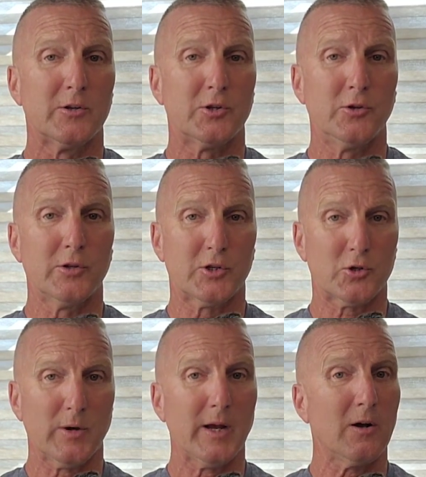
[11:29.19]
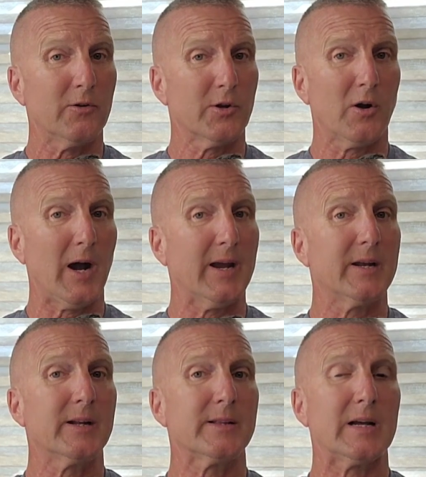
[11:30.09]
to the trail and you're
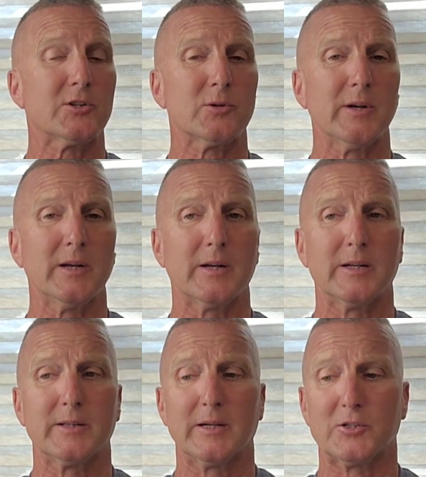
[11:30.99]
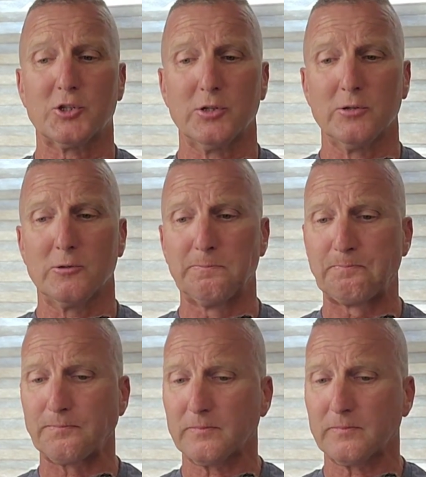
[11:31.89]
hiking in that shoe,